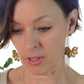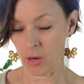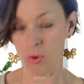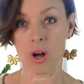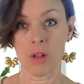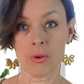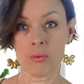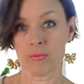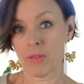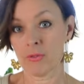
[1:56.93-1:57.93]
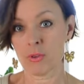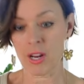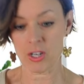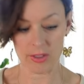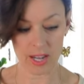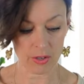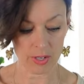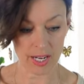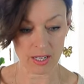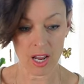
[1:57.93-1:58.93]
you know all the information that you
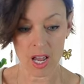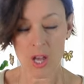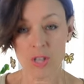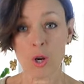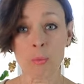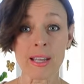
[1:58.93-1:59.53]
need. So